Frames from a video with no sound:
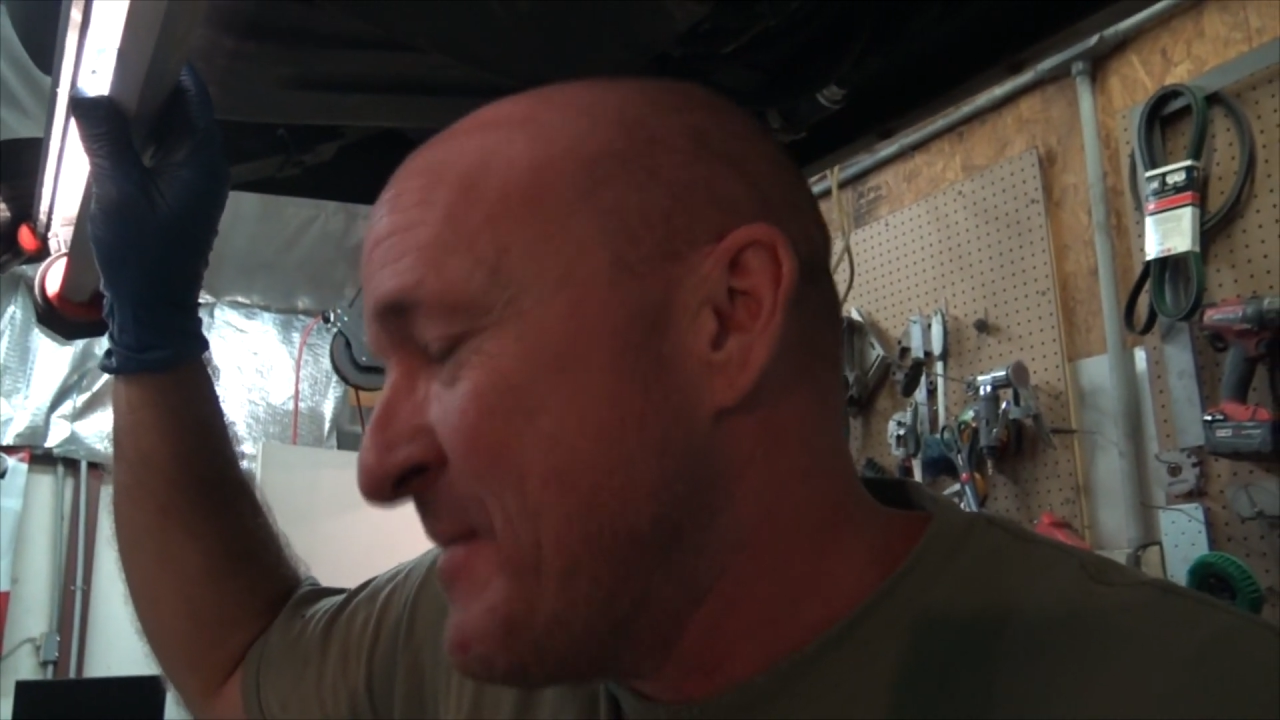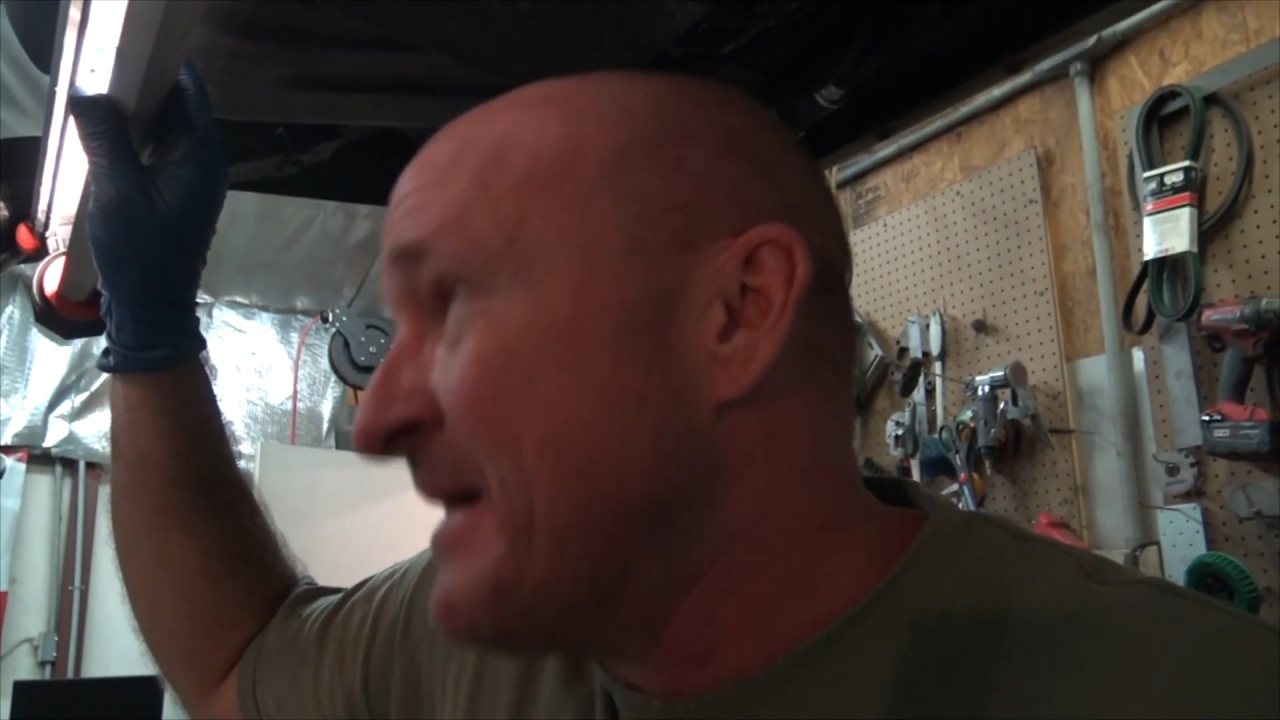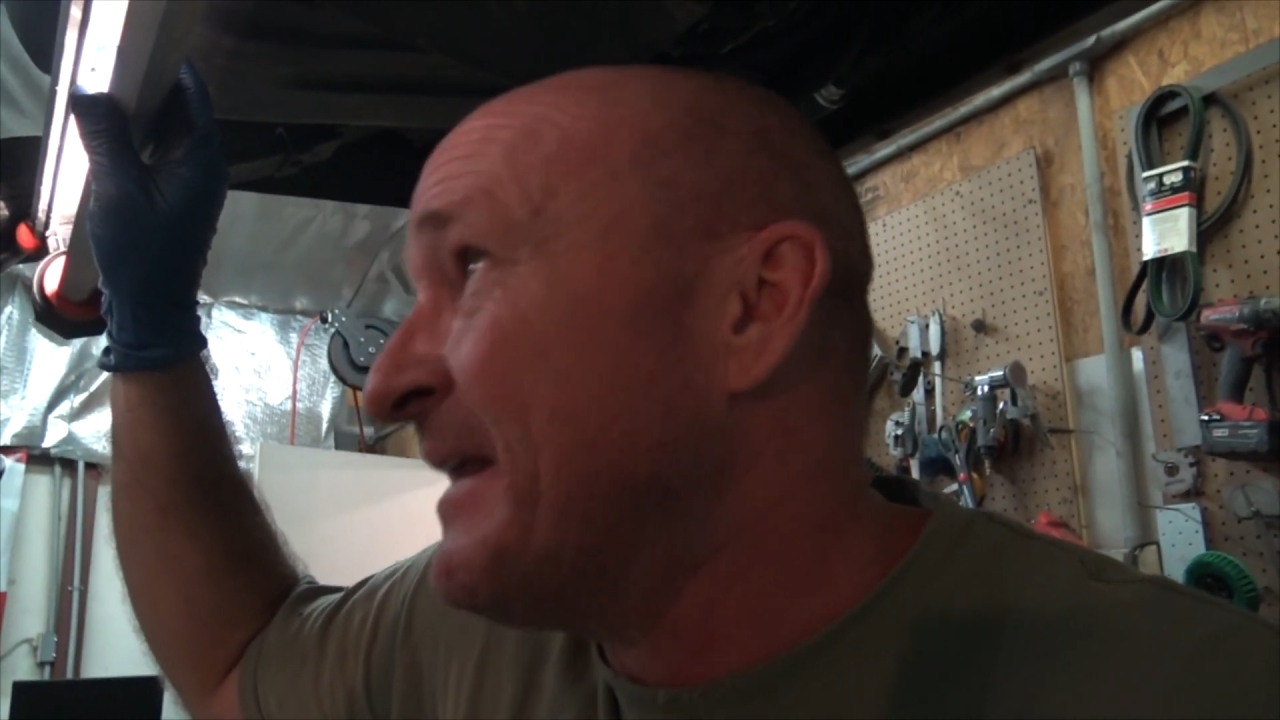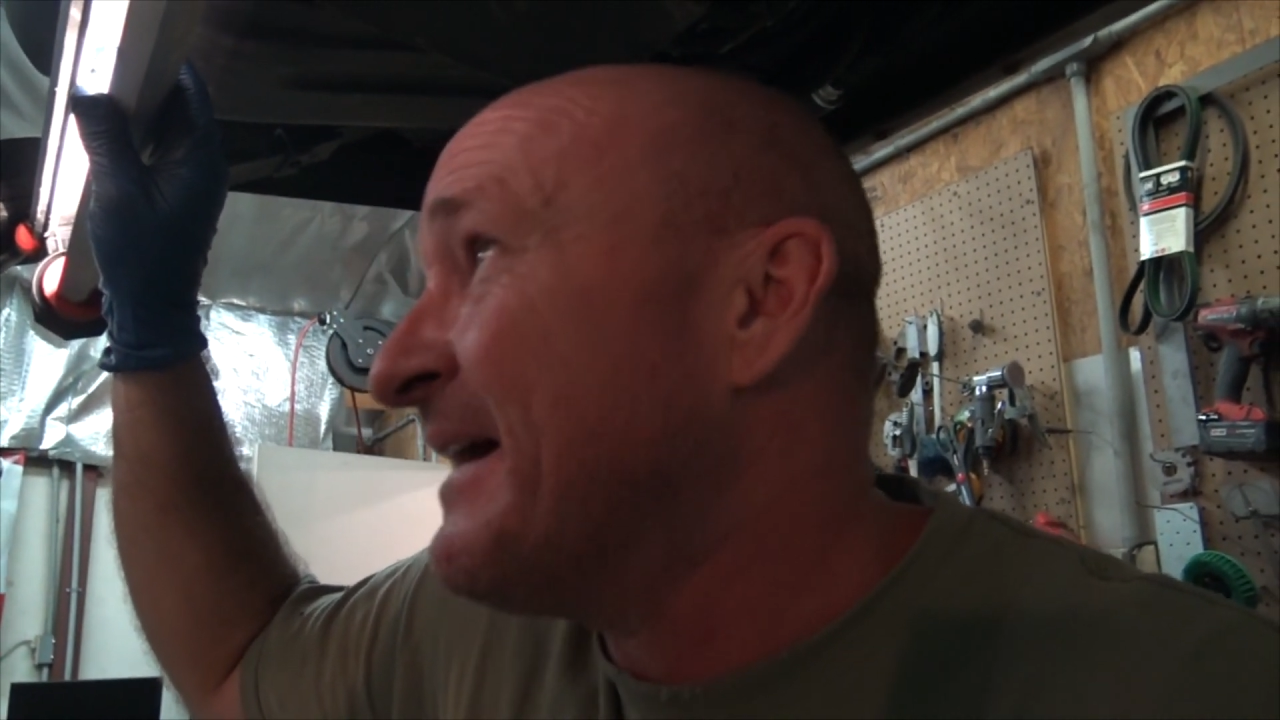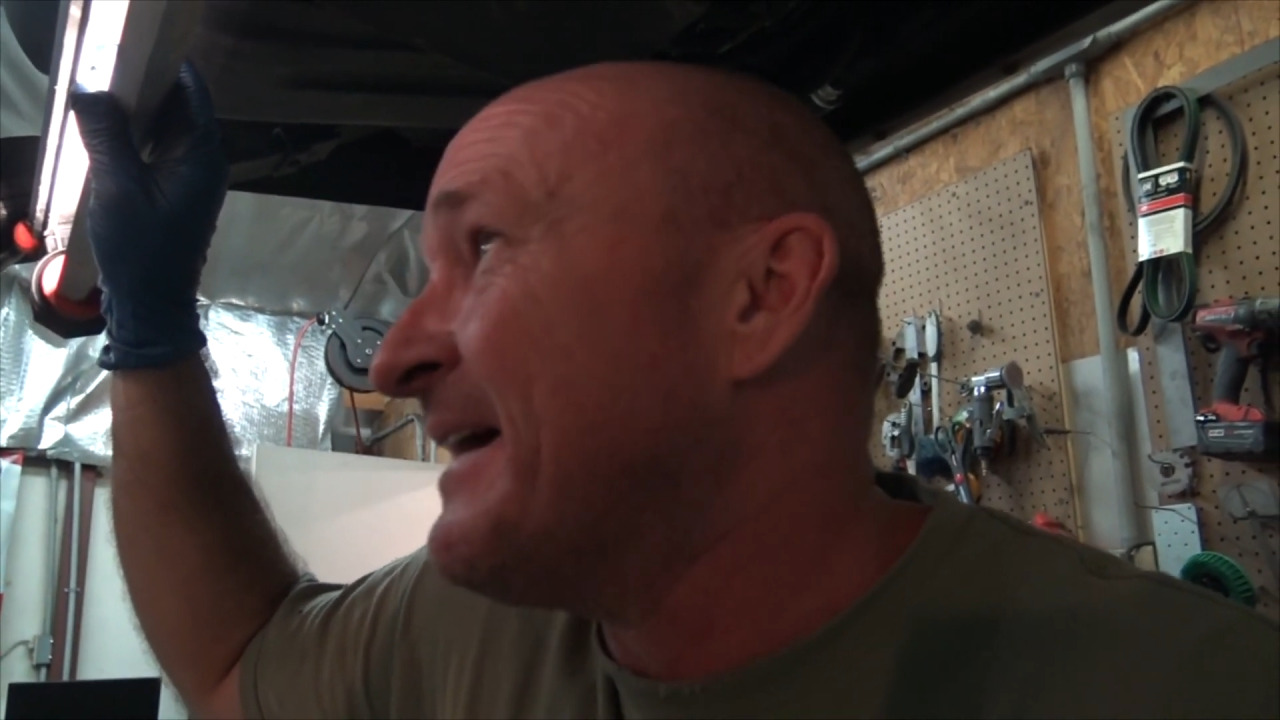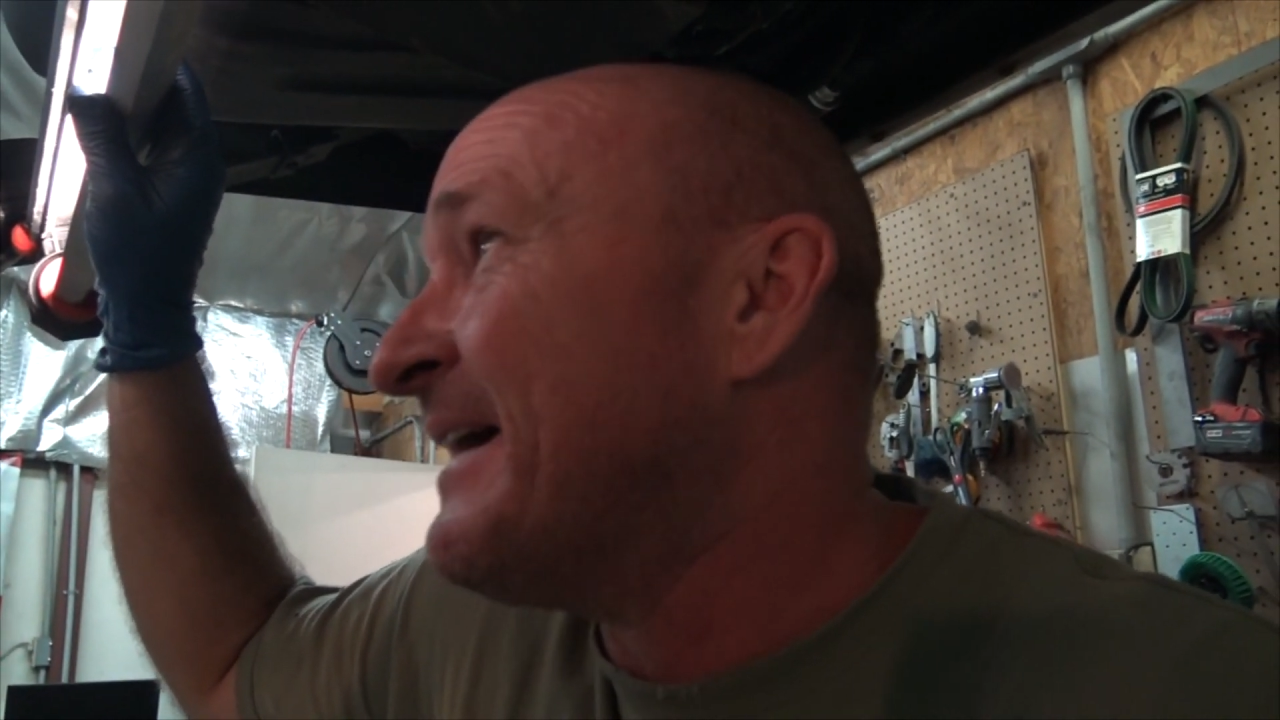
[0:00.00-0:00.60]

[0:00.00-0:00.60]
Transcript: been